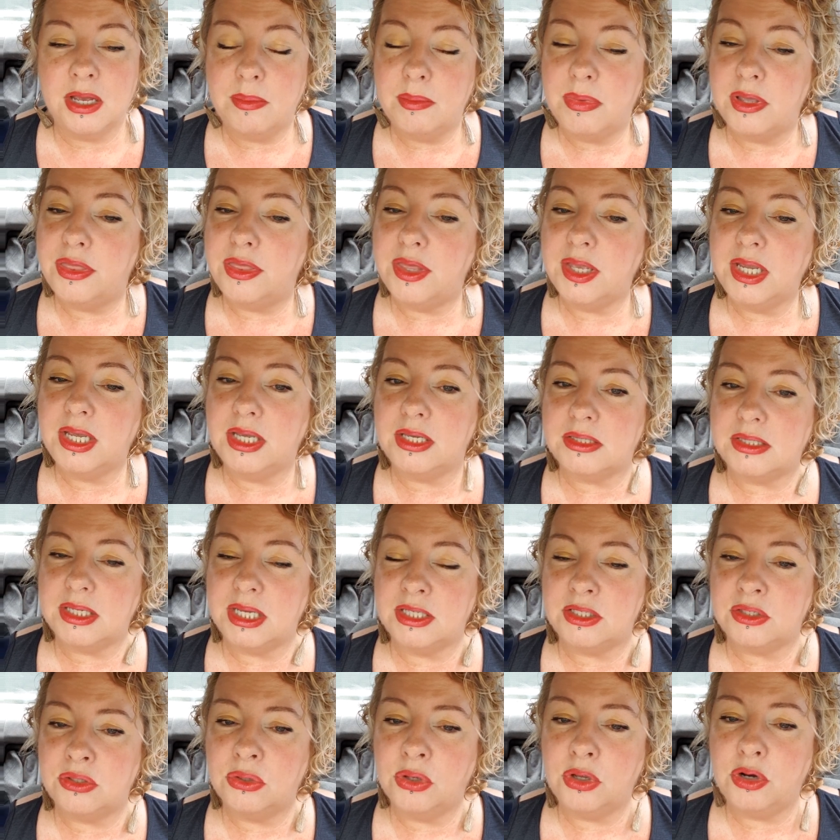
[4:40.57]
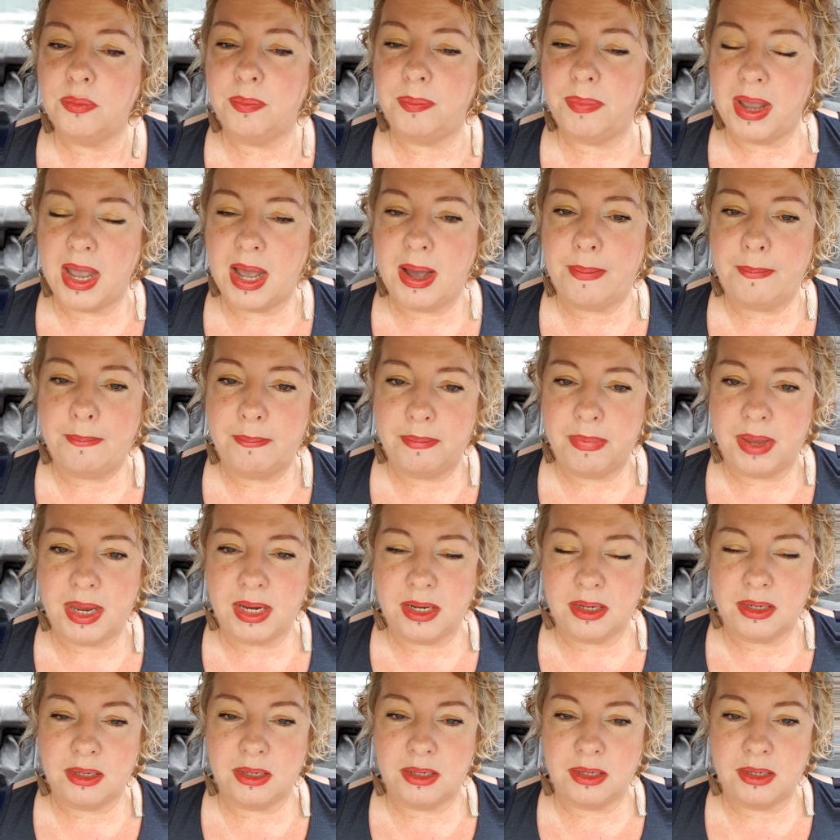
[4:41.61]
But the thing is, it's not about
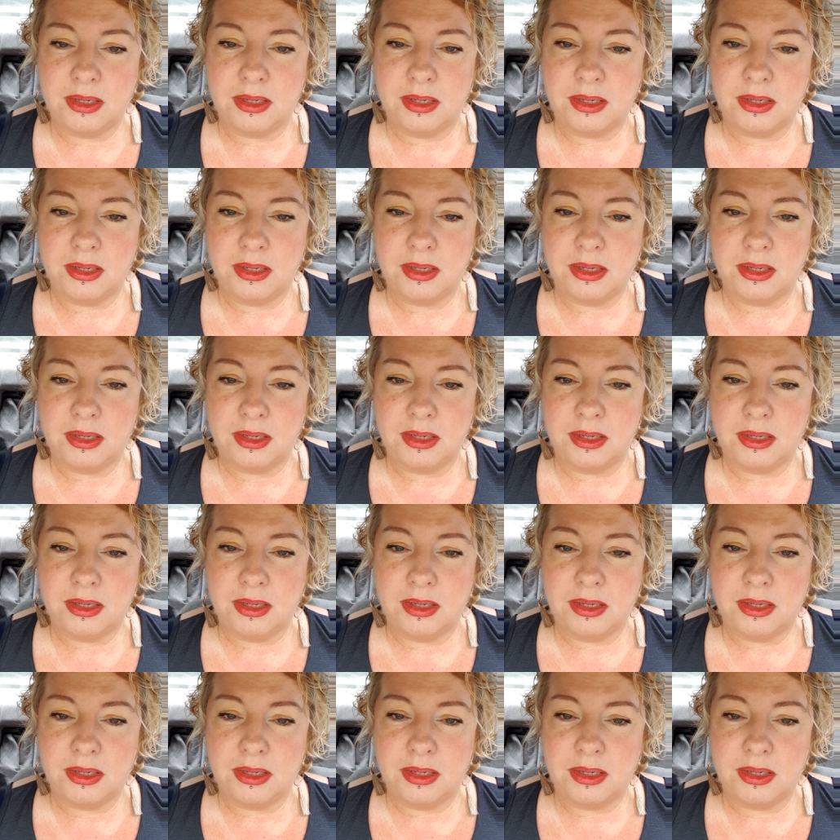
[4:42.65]
men.